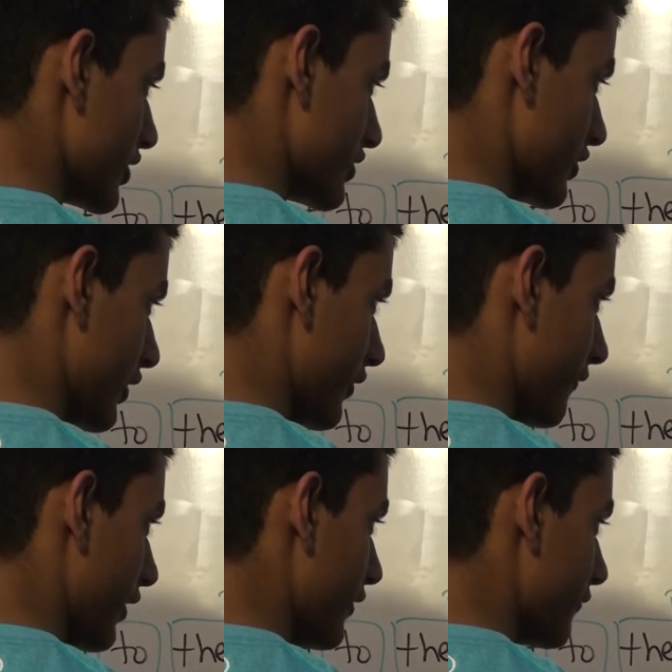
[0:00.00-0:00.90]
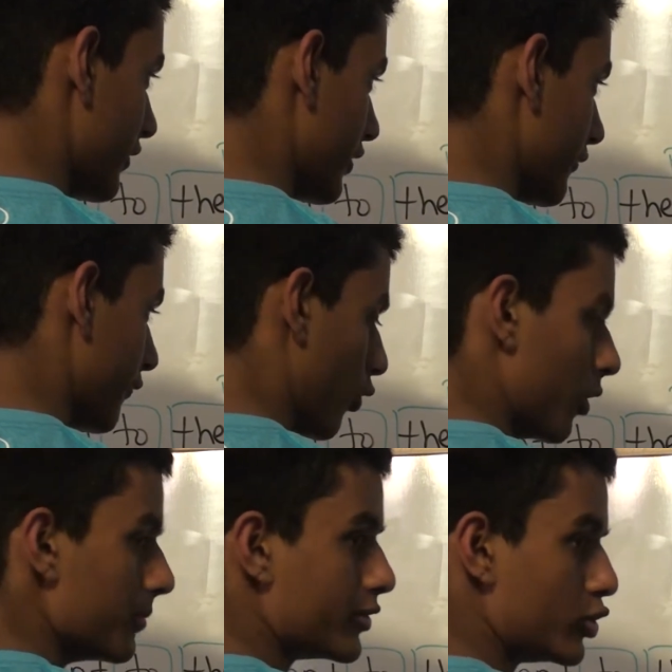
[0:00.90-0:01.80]
that's in the infinitive
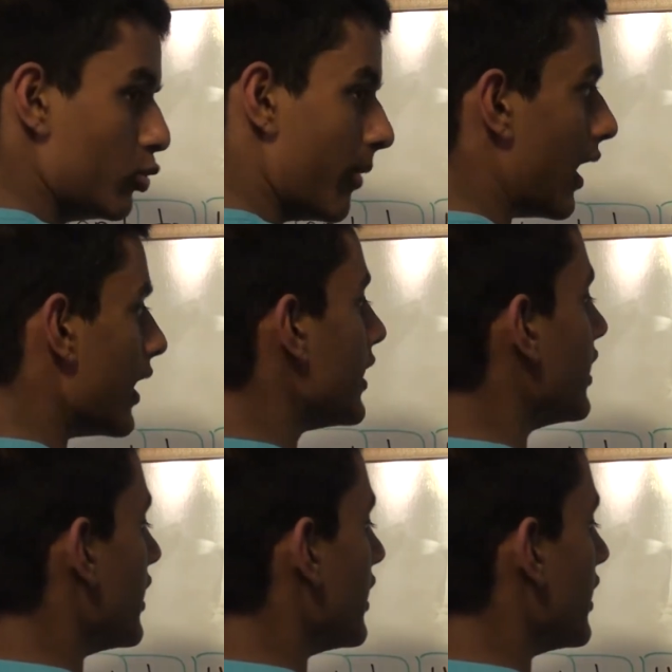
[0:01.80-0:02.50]
form, to buy.